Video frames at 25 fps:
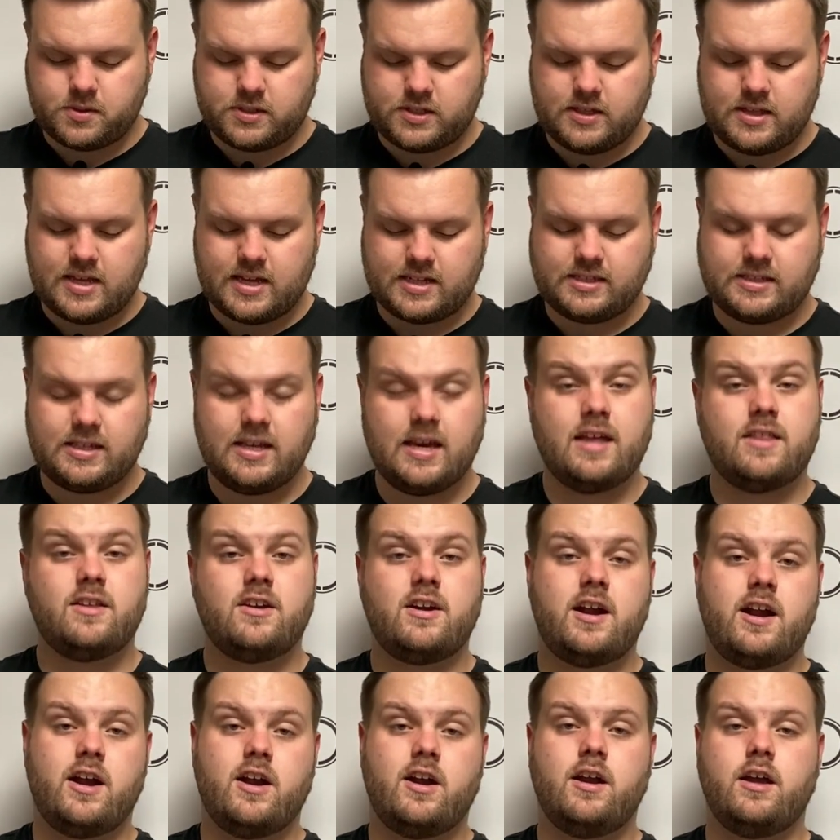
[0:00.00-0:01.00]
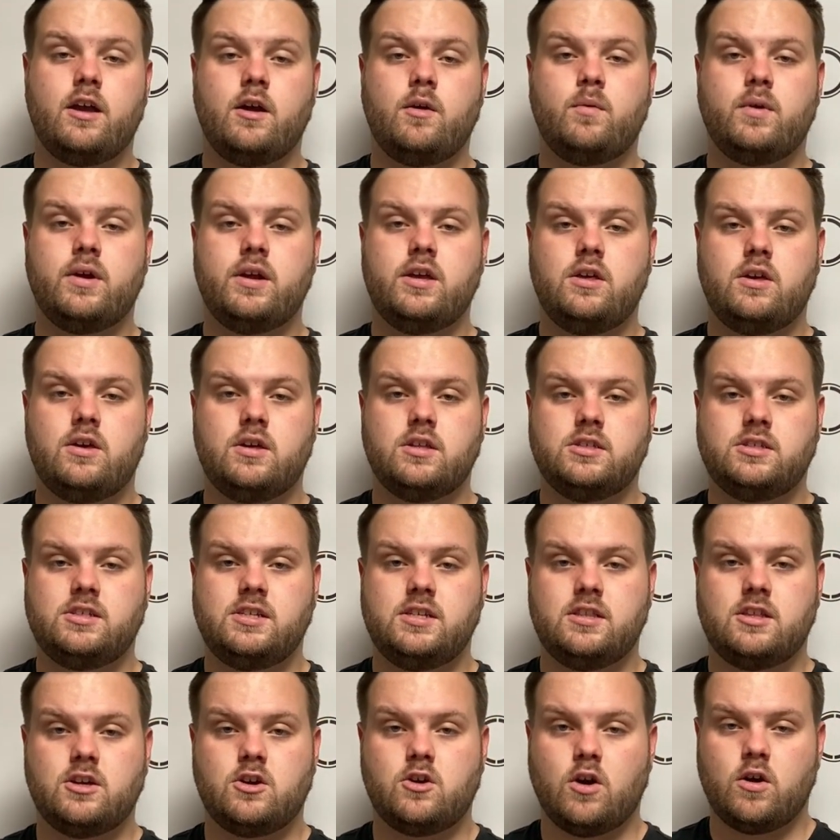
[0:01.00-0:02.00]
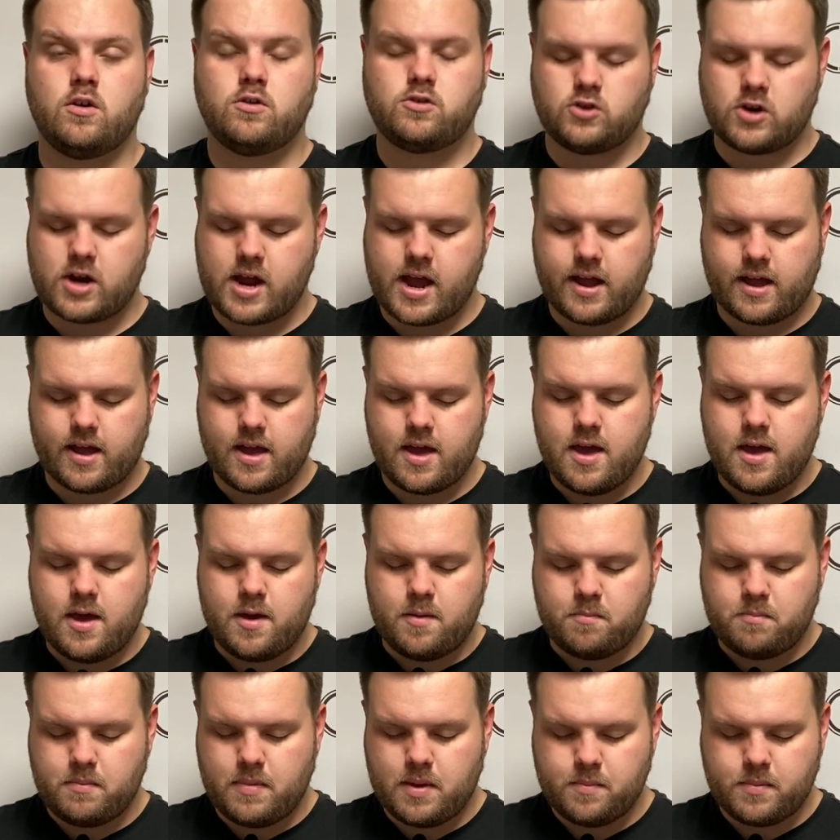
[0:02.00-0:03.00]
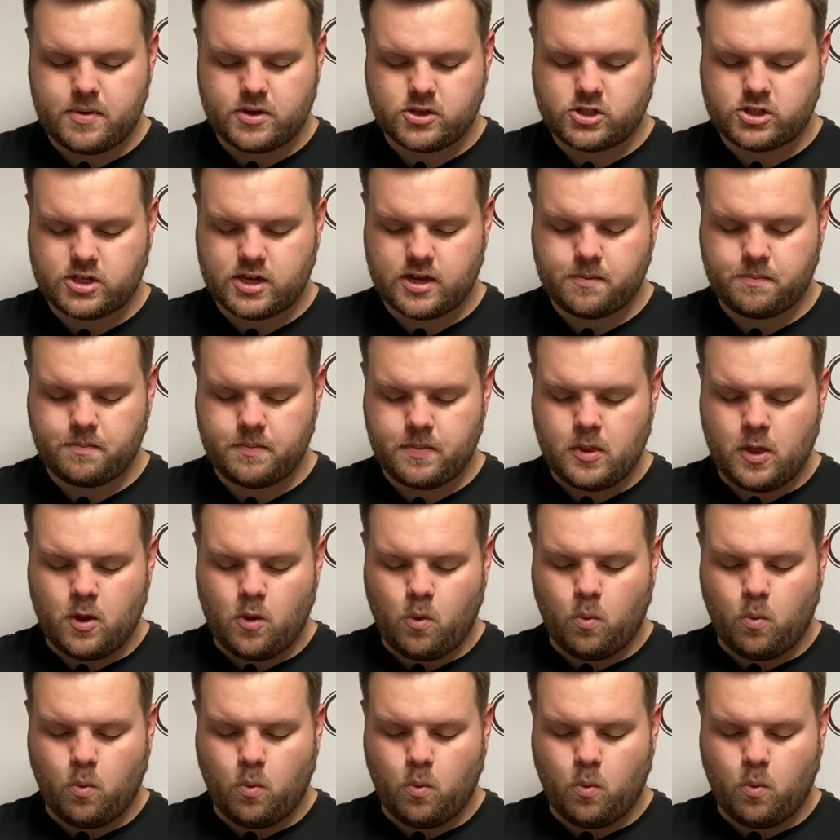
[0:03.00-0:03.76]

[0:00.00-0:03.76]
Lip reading: See, that's the other area where you can see the Growth Track membership.